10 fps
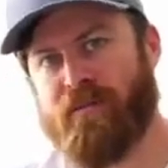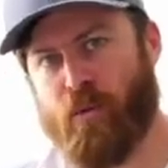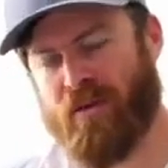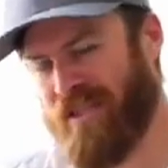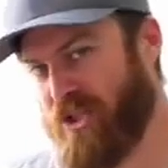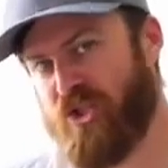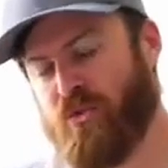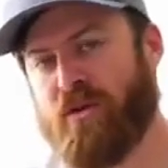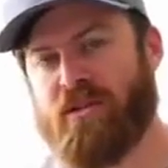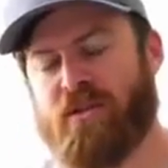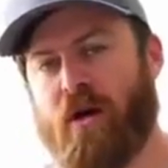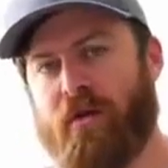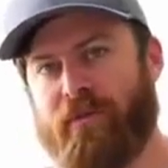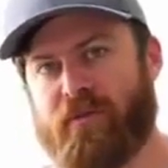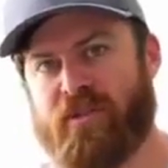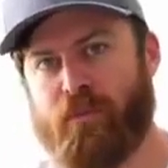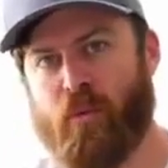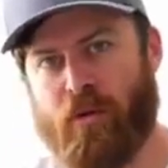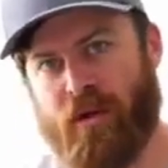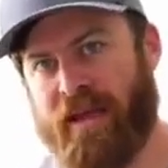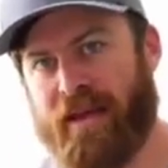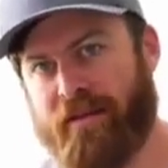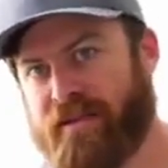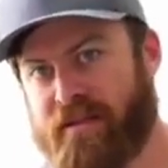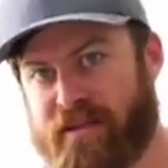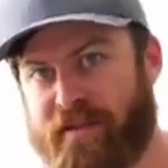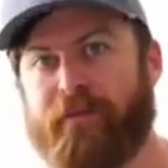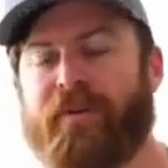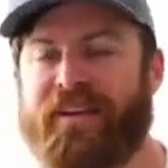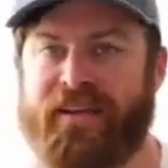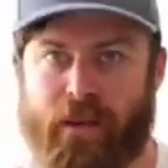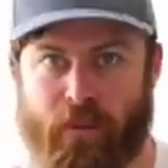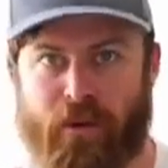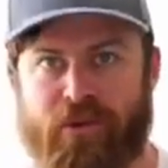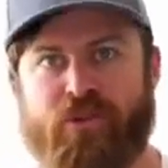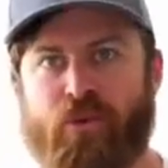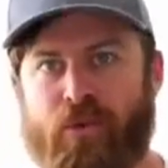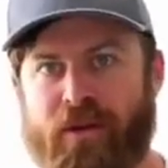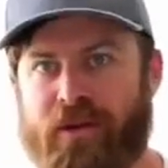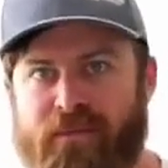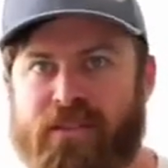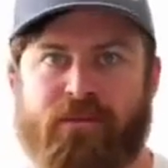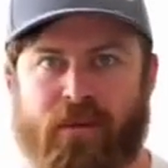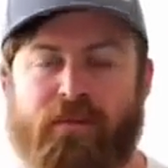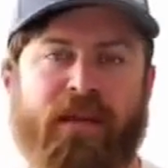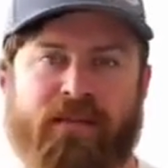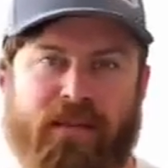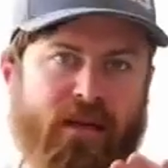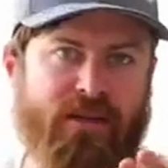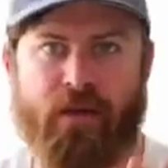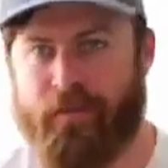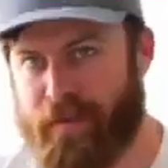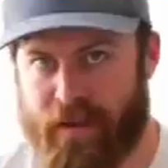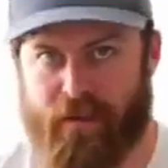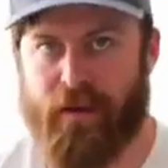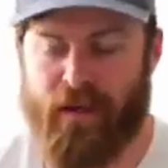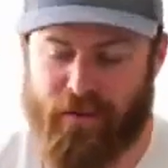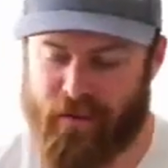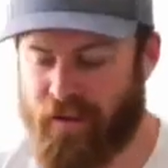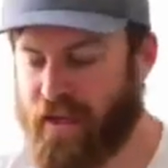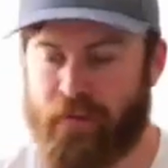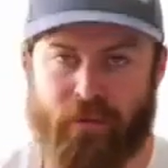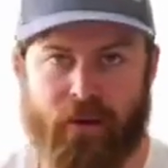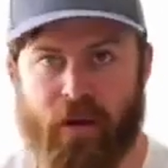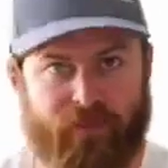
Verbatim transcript: to support, DigiStore doesn't offer support. Again, this is a free network to join. It doesn't really make sense. You're not paying them anything. They can't really